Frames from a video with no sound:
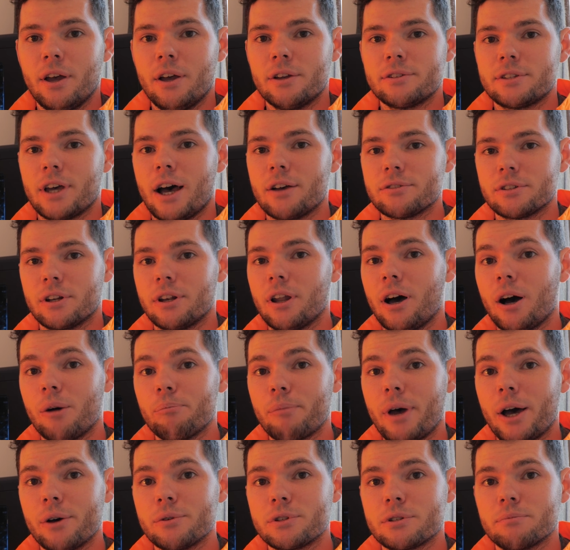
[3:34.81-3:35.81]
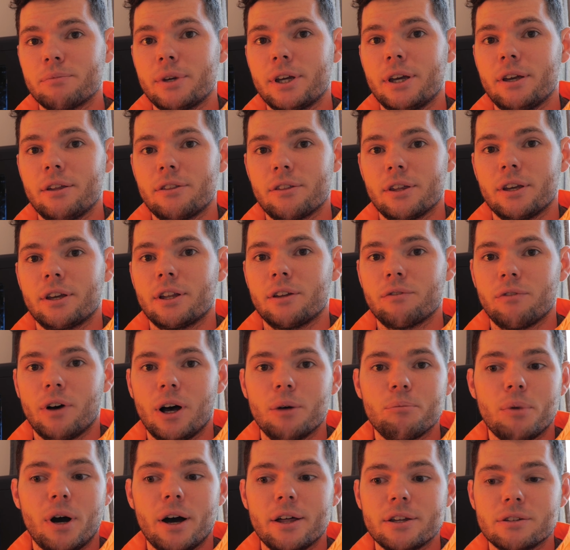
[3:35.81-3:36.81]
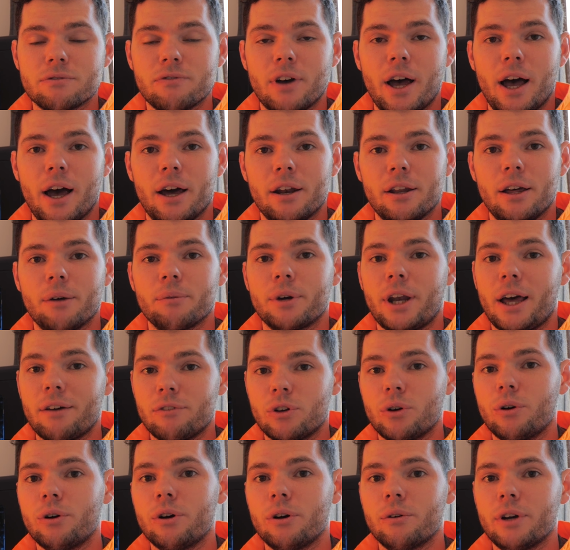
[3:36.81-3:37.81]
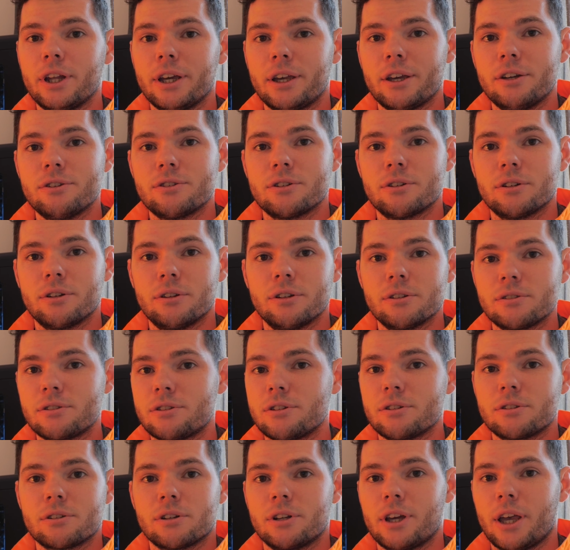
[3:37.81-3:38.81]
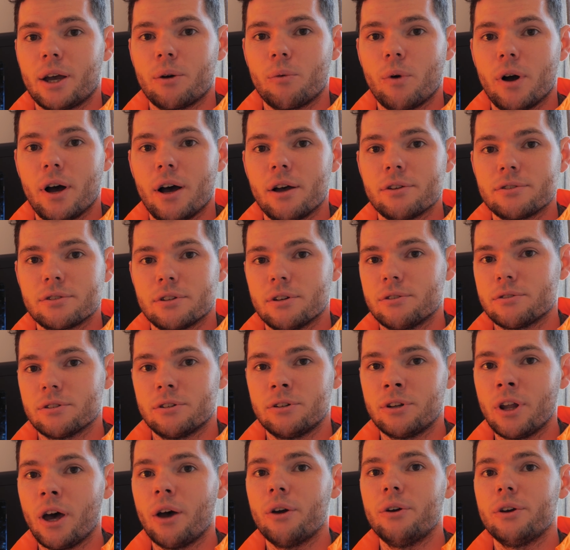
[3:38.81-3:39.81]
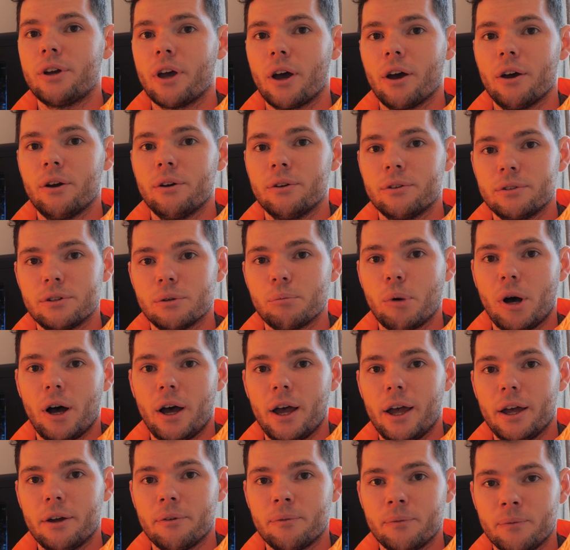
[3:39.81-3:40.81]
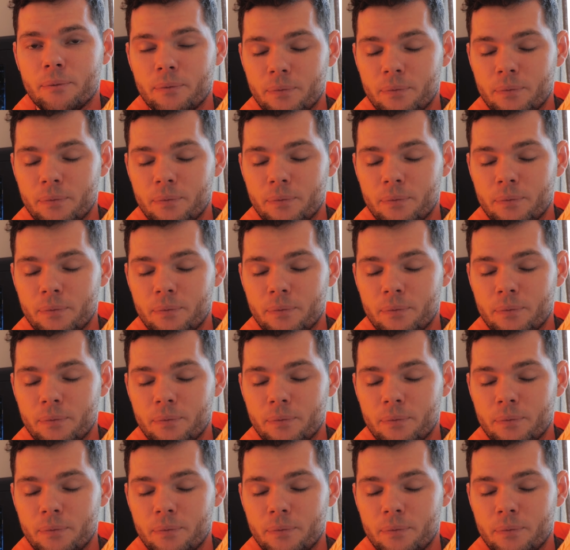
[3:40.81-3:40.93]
So that was alarm bells to me, thinking if I buy this van, I'm going to have an oil leak issue that's just going to get worse. So it was a no-go to buy it.